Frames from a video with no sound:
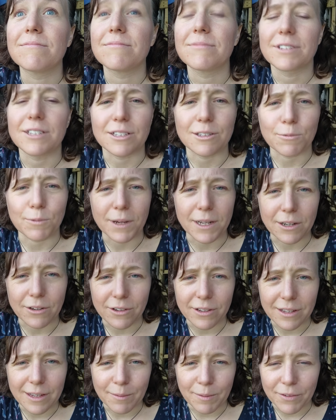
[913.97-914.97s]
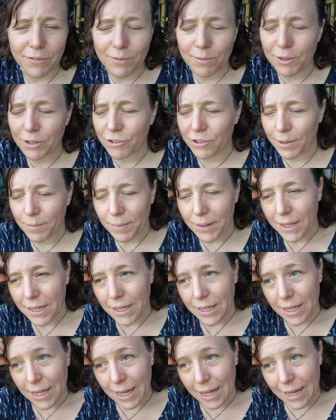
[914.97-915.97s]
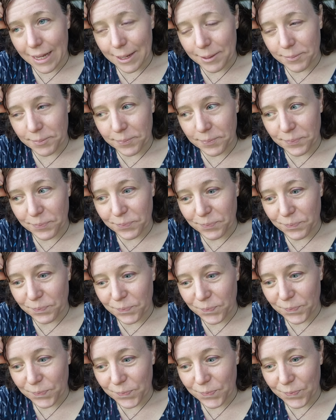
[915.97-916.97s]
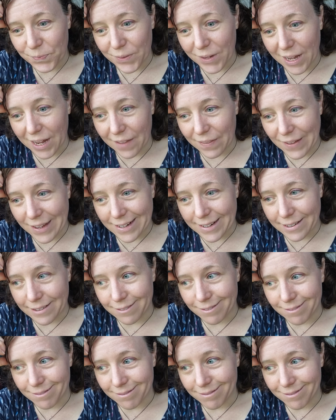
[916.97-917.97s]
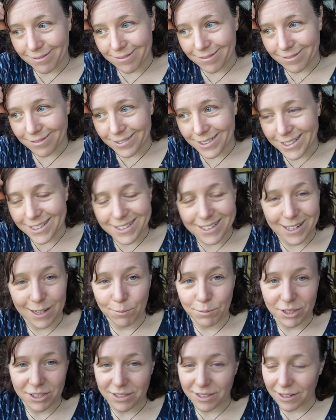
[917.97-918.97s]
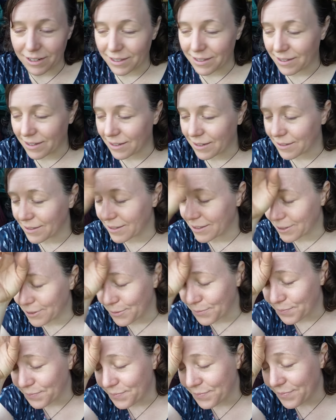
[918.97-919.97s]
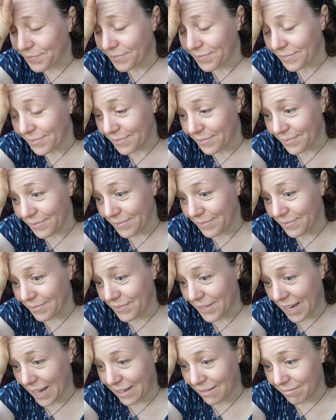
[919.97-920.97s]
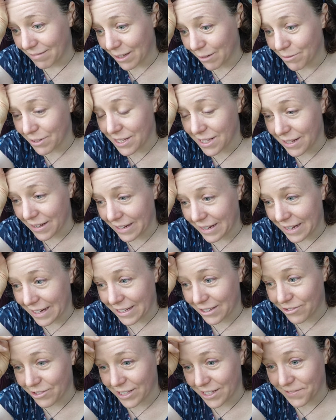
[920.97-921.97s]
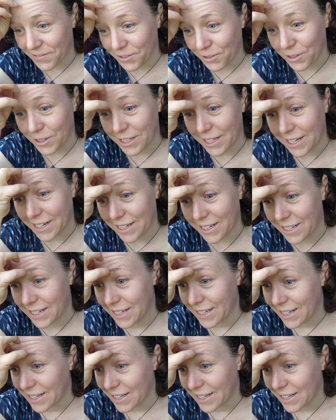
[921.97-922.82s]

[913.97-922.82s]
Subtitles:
It's just a weird noise coming from the tree. And then instead I'm just totally stuck. So yeah, that was slightly less stressful than